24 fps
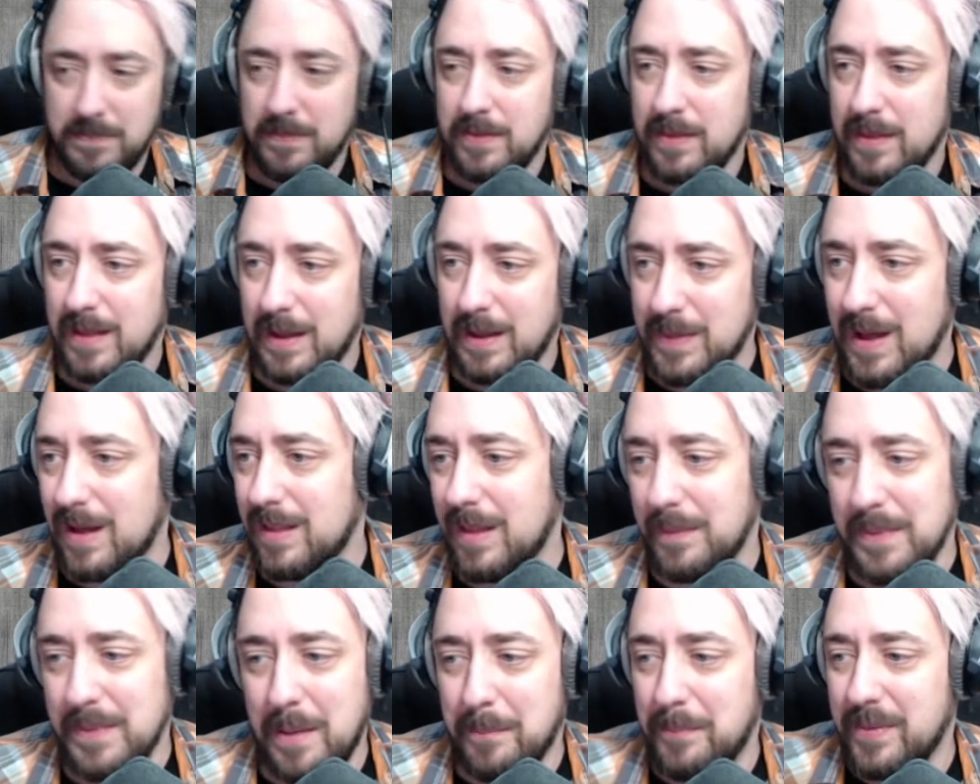I'm
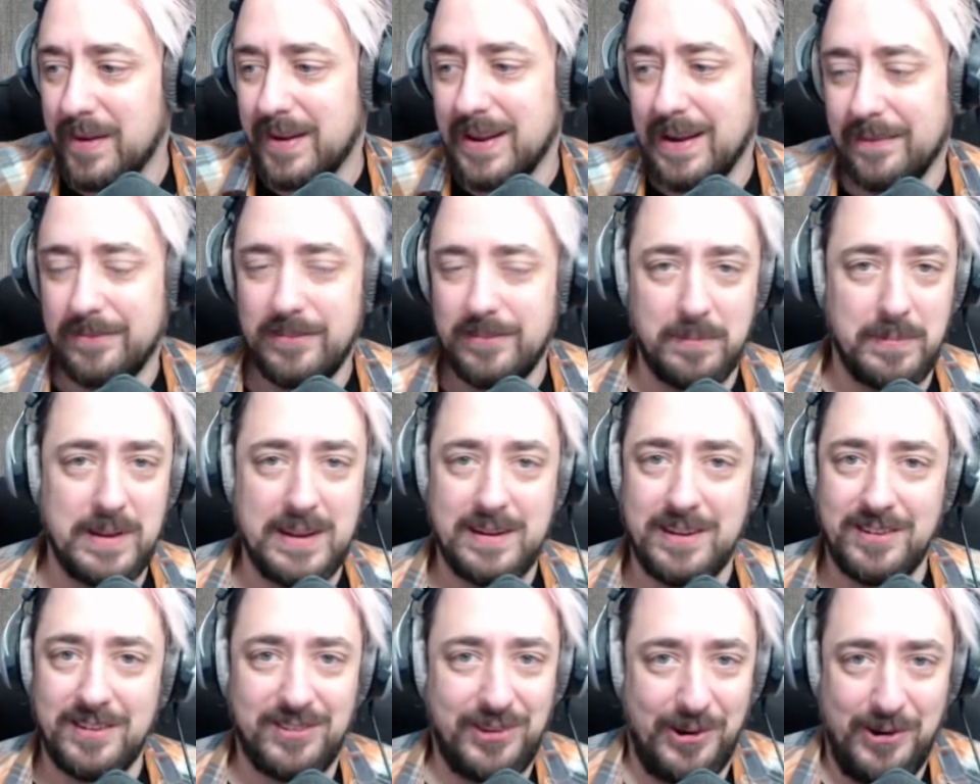not big enough to be
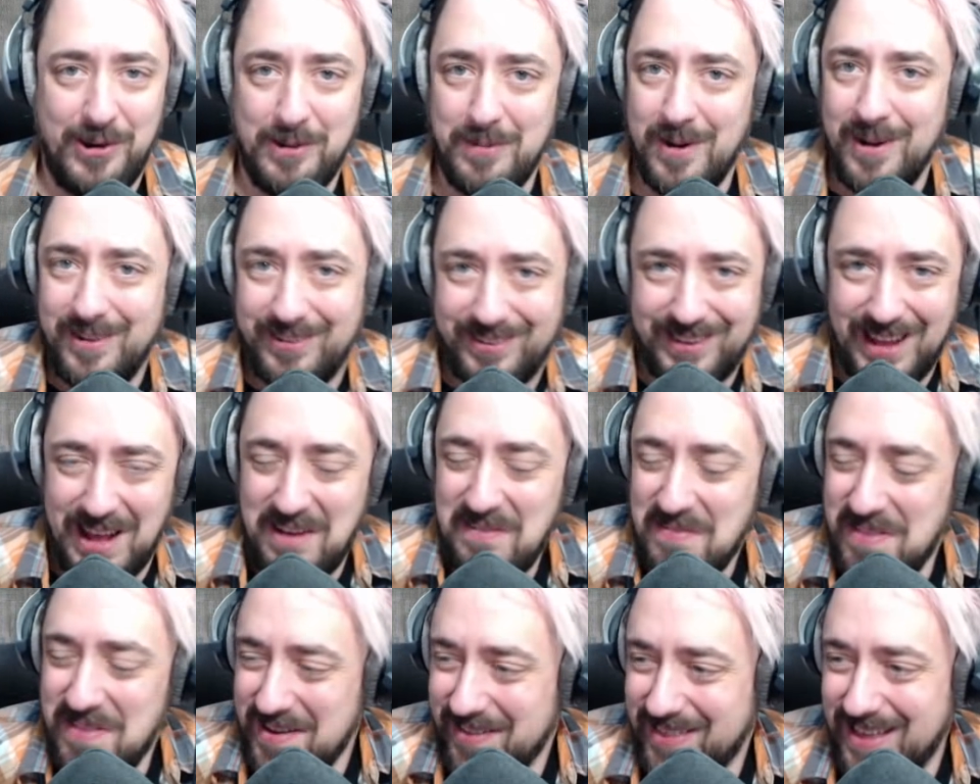concerned about
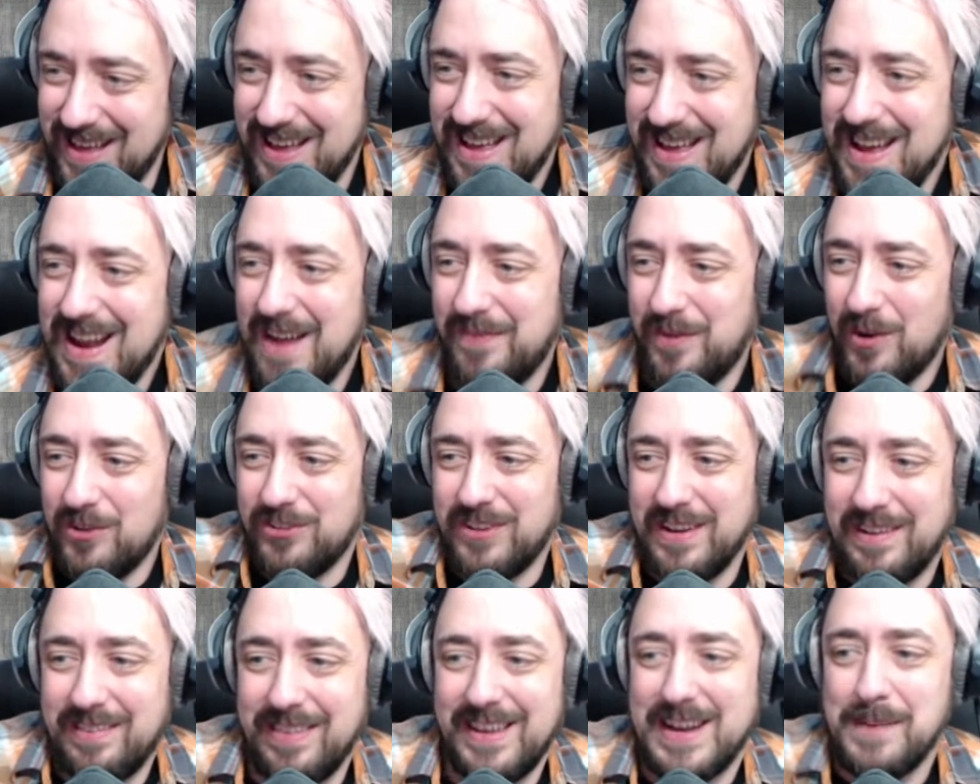stuff like that. If there's
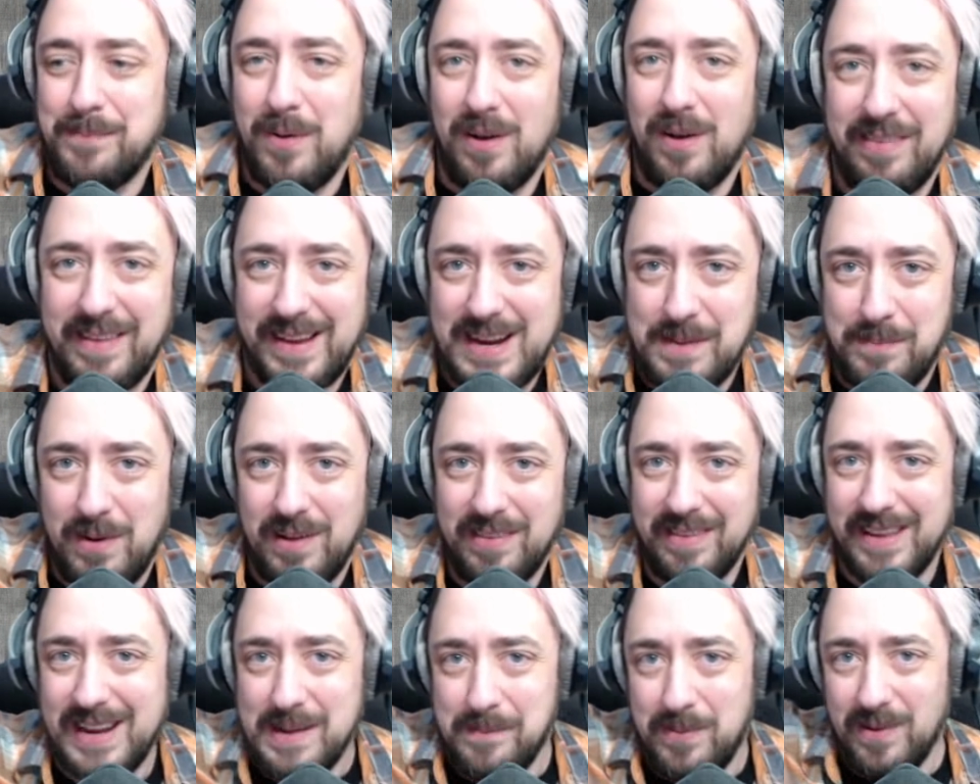like link upon link upon
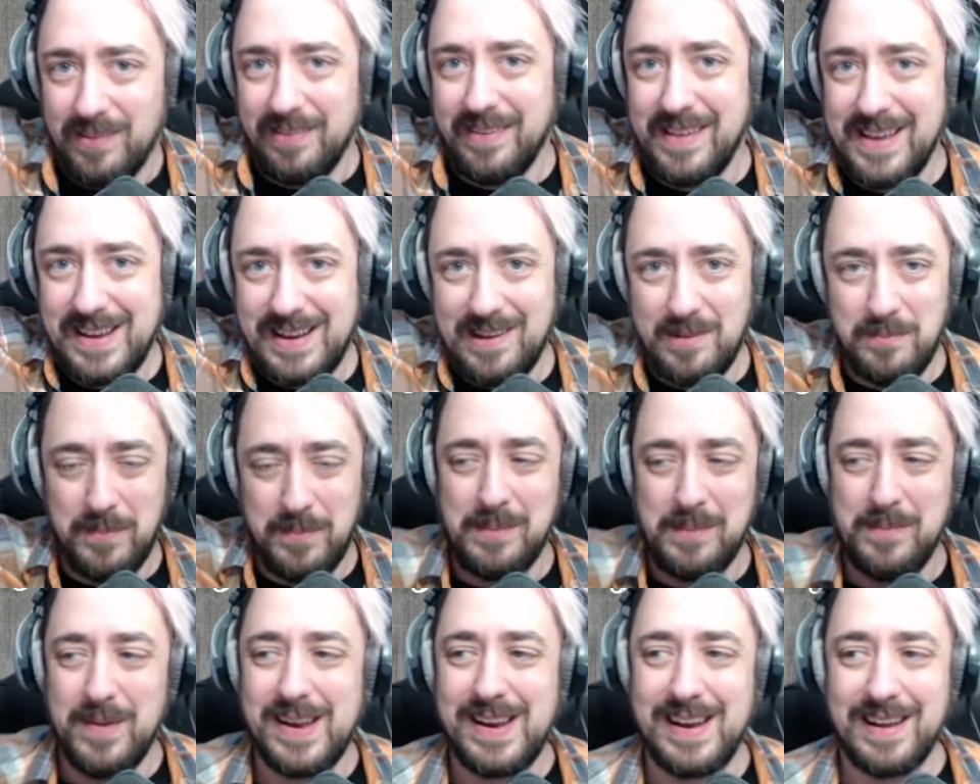link upon link, it
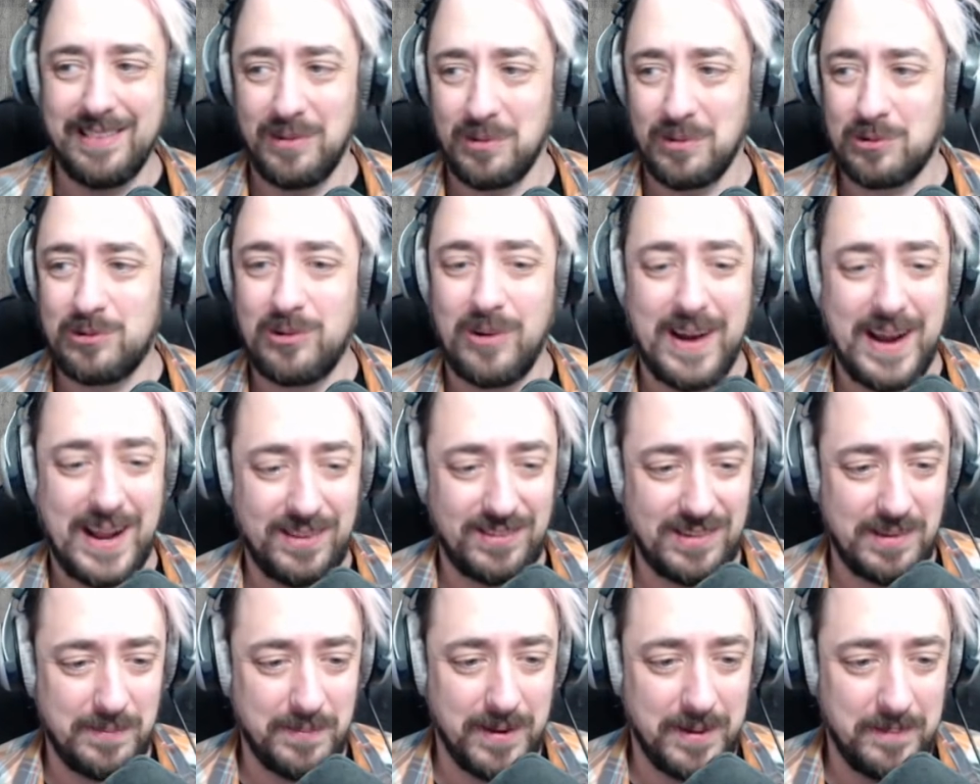might get a little
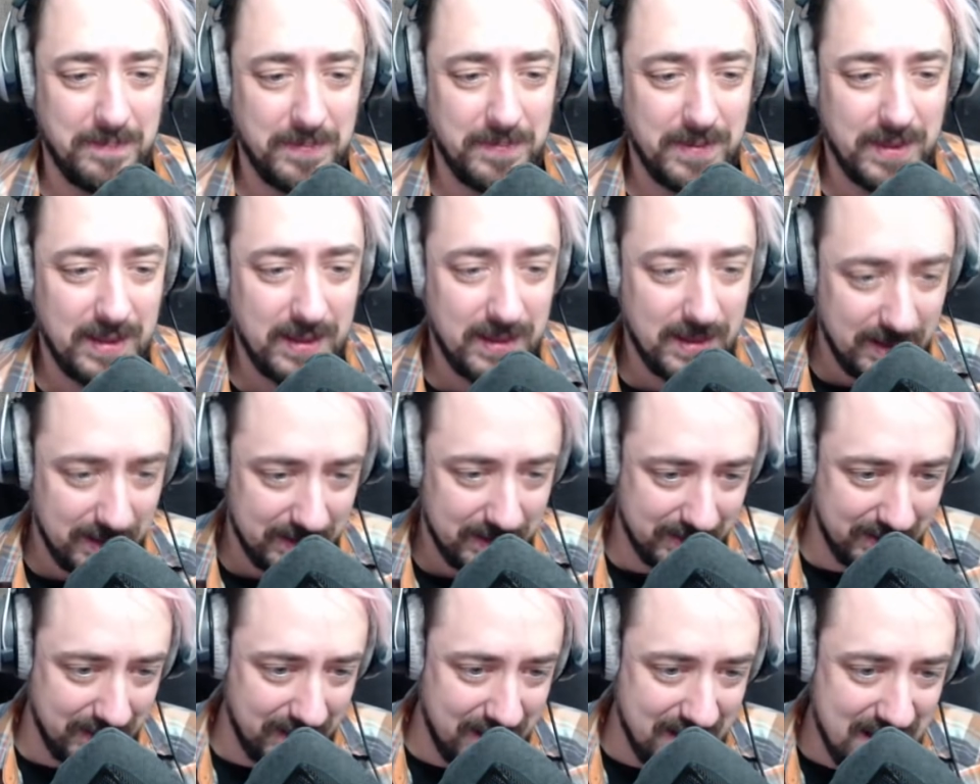crazy, but
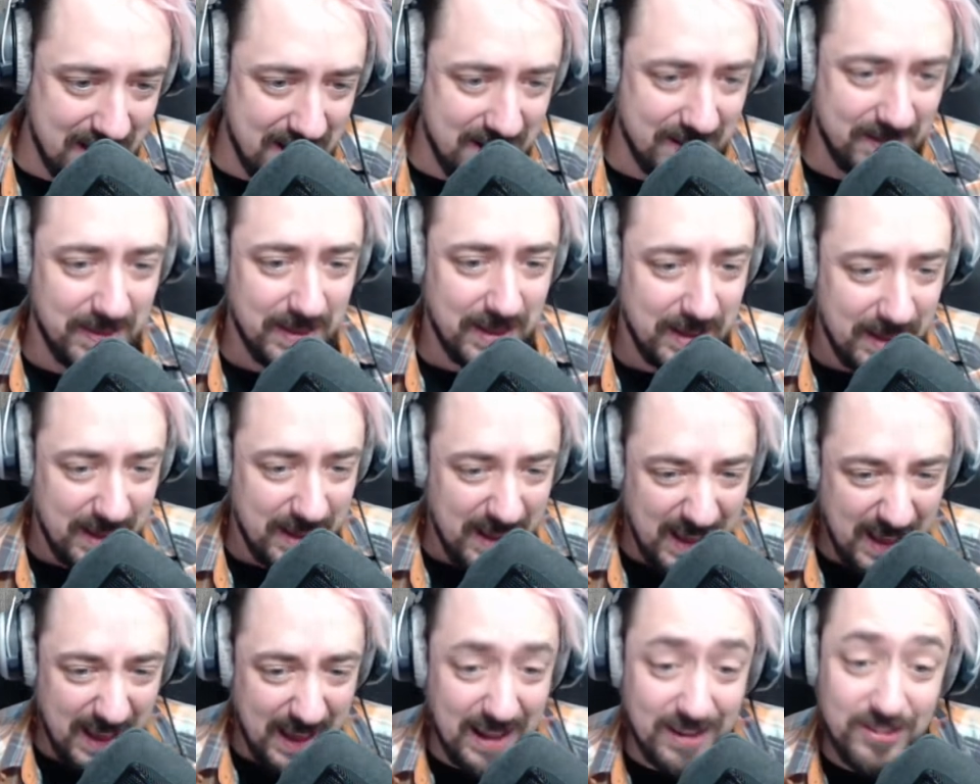nah.
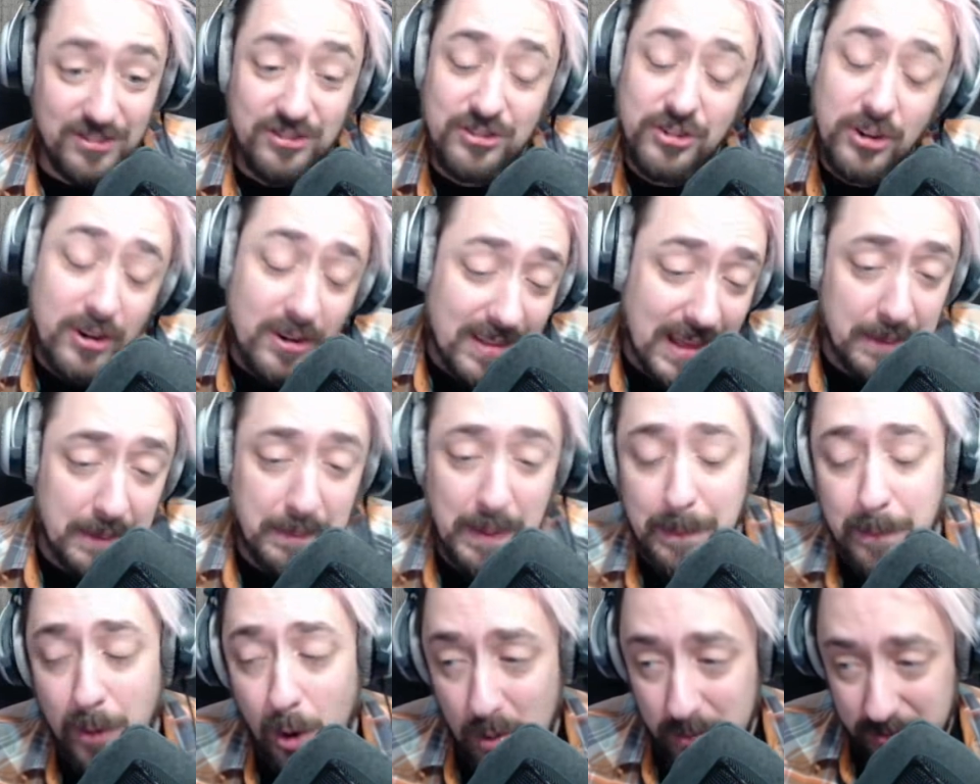And Sugar liked my
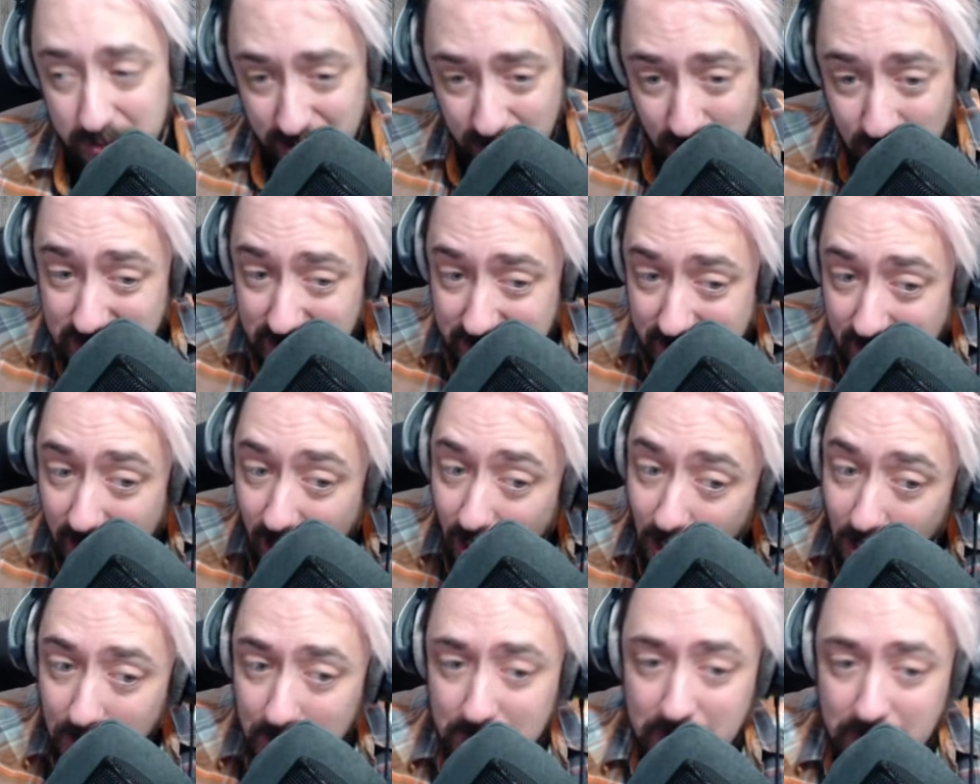poem too, you know.